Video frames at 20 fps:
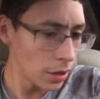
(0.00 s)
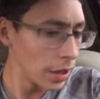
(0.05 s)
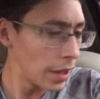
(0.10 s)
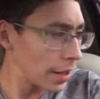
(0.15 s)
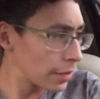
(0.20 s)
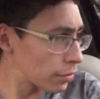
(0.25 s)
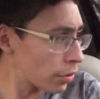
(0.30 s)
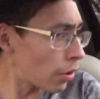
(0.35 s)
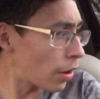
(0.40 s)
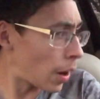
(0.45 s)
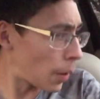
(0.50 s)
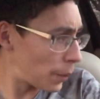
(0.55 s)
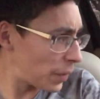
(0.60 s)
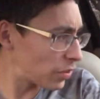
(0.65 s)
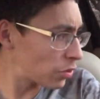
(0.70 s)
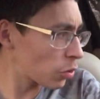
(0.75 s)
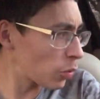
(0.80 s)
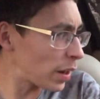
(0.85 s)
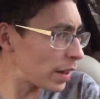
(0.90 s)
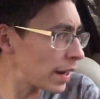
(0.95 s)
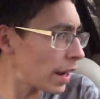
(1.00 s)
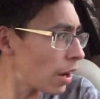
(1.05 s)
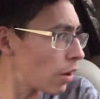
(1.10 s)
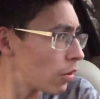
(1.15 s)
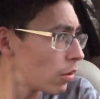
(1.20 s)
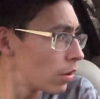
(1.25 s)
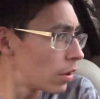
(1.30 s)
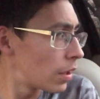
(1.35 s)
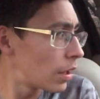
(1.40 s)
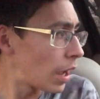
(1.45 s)
Let's go. I'll beat you right
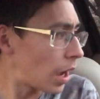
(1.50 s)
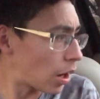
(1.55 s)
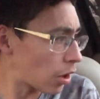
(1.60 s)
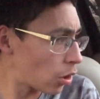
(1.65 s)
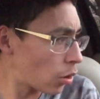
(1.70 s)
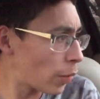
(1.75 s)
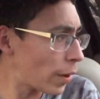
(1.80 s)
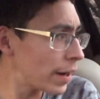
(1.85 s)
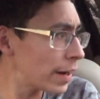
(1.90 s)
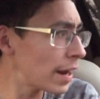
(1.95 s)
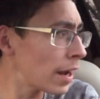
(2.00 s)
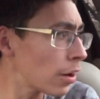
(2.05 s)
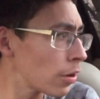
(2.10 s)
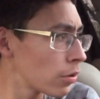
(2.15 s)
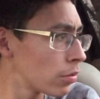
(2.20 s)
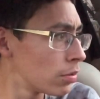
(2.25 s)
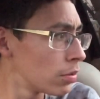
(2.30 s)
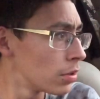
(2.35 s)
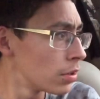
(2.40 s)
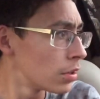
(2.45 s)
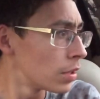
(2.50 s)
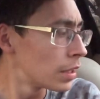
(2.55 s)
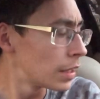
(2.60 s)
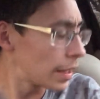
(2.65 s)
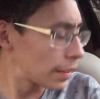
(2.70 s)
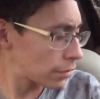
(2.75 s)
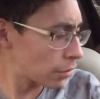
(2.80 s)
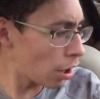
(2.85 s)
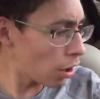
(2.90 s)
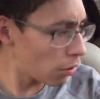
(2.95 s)
now. I'll go right now.
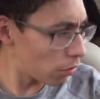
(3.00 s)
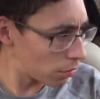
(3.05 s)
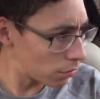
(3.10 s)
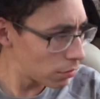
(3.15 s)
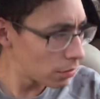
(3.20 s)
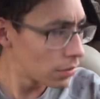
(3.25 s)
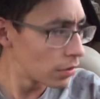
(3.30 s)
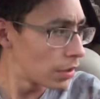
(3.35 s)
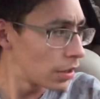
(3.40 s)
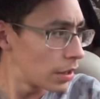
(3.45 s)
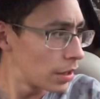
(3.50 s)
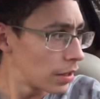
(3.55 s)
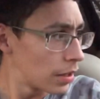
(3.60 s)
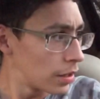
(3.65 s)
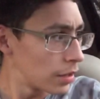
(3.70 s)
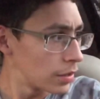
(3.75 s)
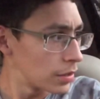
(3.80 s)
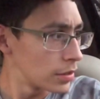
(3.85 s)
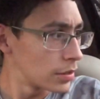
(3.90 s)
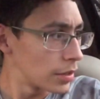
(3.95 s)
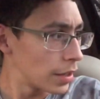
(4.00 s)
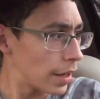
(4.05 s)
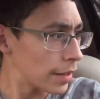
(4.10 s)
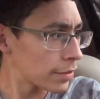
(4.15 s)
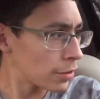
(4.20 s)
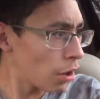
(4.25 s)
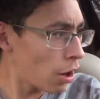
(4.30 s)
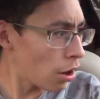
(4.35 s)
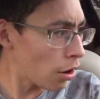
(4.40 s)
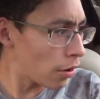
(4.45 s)
Let's go. Let's
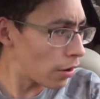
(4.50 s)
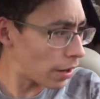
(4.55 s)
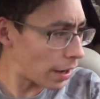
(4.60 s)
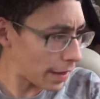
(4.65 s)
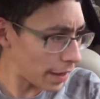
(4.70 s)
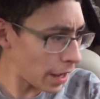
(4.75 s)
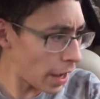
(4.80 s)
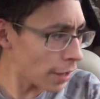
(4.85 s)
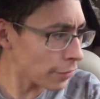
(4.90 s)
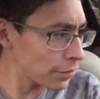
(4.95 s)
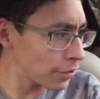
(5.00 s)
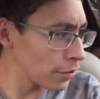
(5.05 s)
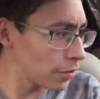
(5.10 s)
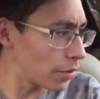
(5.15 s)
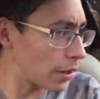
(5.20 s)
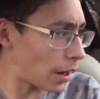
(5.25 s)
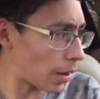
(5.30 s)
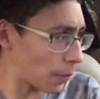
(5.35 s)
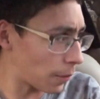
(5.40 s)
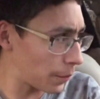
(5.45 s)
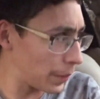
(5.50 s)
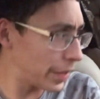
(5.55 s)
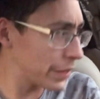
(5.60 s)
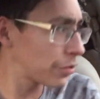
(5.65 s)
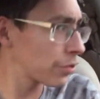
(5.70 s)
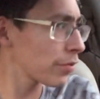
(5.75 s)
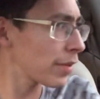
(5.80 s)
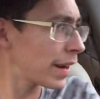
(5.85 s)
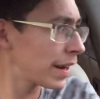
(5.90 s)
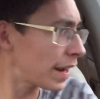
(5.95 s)
go. I got you. I'll beat
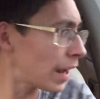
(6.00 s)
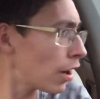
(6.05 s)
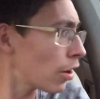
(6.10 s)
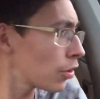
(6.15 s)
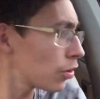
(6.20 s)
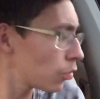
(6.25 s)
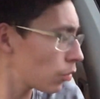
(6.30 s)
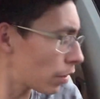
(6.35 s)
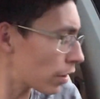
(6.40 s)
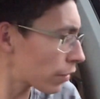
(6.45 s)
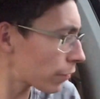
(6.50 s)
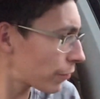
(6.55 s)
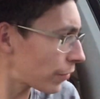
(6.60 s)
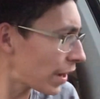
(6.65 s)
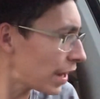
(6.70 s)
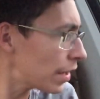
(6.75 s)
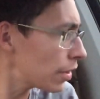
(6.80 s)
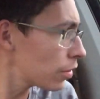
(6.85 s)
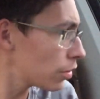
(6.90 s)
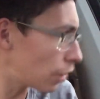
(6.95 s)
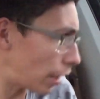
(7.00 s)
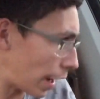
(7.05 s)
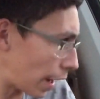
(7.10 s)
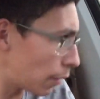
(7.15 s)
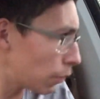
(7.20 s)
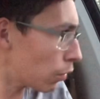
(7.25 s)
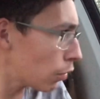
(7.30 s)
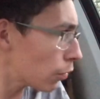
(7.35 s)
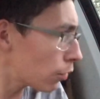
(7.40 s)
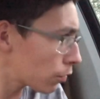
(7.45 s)
you right now. You wanna fight? I
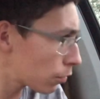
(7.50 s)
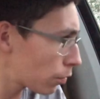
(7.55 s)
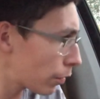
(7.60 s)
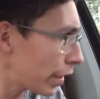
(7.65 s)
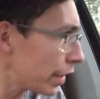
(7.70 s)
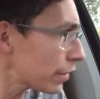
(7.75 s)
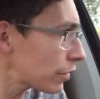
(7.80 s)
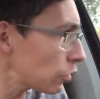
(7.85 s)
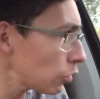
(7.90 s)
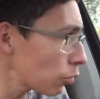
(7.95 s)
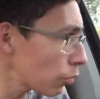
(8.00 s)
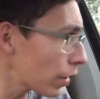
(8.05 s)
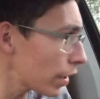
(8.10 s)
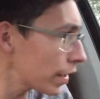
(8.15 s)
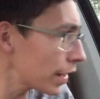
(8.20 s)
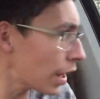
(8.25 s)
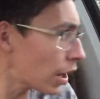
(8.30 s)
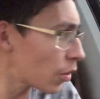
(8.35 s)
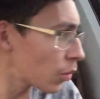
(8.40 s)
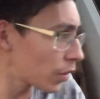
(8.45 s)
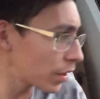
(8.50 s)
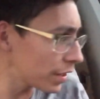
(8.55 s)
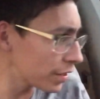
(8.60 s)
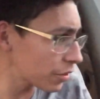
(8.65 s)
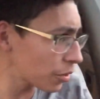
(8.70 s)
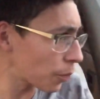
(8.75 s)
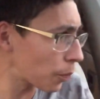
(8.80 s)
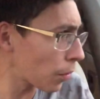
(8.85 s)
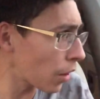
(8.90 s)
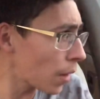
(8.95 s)
will race you right now. What is
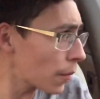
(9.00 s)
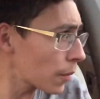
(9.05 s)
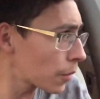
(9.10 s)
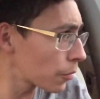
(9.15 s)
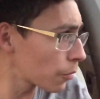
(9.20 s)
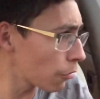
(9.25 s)
your problem?